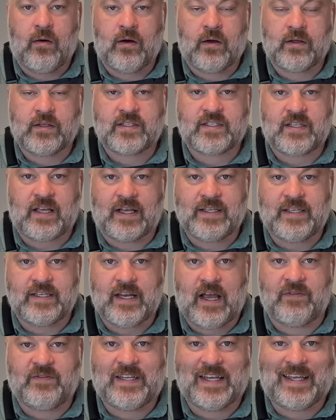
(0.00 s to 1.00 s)
slicing
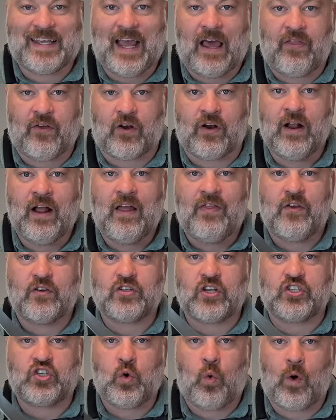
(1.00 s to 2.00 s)
knife together, there's
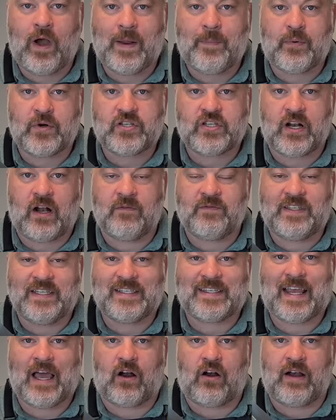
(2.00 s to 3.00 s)
a 20% off
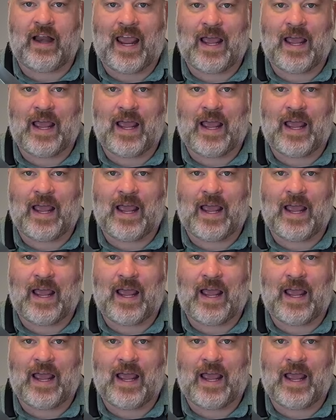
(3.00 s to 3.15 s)
discount on